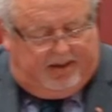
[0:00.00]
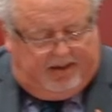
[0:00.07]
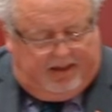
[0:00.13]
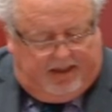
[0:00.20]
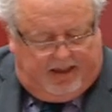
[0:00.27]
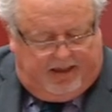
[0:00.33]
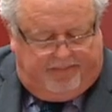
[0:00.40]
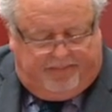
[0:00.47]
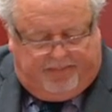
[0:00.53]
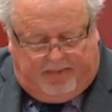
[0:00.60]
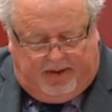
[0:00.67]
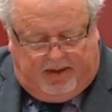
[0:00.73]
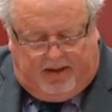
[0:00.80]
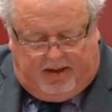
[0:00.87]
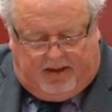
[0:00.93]
there
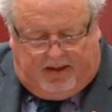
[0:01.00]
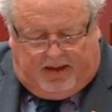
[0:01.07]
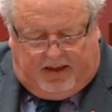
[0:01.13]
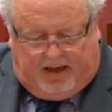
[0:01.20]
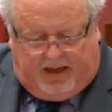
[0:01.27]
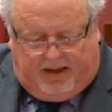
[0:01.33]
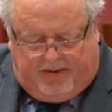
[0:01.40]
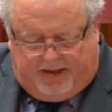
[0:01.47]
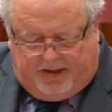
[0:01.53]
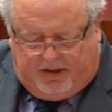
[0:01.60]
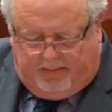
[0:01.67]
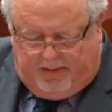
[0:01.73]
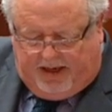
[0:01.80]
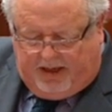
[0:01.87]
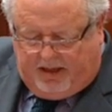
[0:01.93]
are
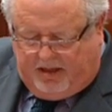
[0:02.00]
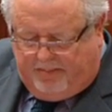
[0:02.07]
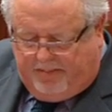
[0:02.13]
estimated